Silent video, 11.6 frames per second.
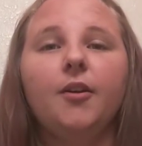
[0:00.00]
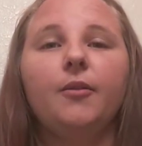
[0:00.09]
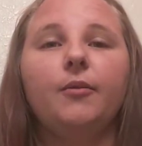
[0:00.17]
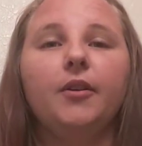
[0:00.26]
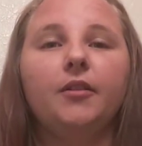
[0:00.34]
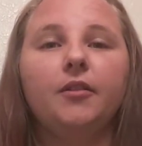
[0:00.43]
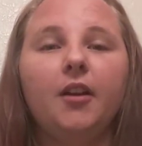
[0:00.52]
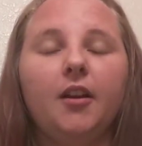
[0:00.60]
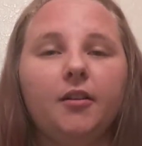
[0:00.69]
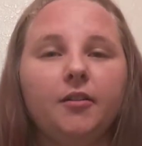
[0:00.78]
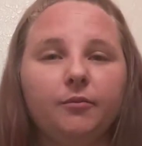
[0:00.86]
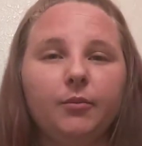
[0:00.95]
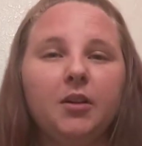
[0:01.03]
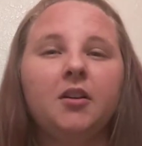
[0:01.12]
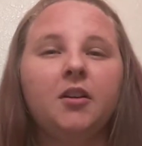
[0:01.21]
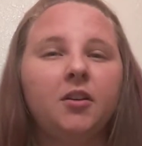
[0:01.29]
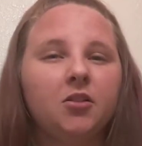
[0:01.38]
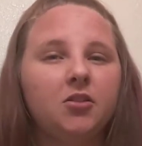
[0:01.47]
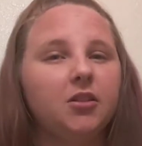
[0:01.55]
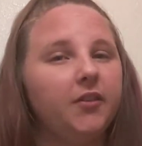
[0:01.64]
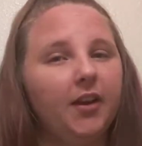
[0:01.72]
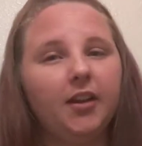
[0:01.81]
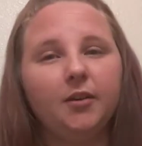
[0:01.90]
Well,
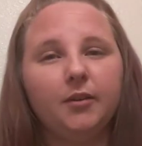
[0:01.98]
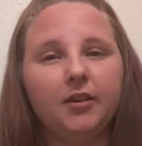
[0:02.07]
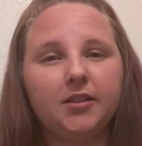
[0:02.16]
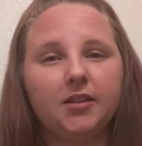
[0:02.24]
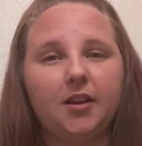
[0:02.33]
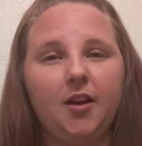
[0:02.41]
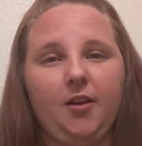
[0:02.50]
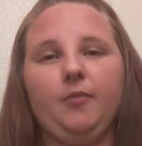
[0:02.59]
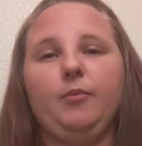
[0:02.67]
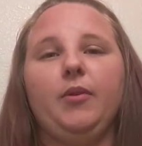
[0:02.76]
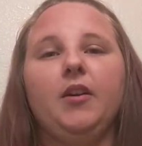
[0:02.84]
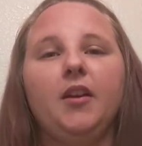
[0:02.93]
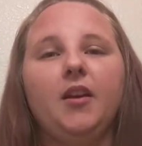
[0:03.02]
she finally wakes up,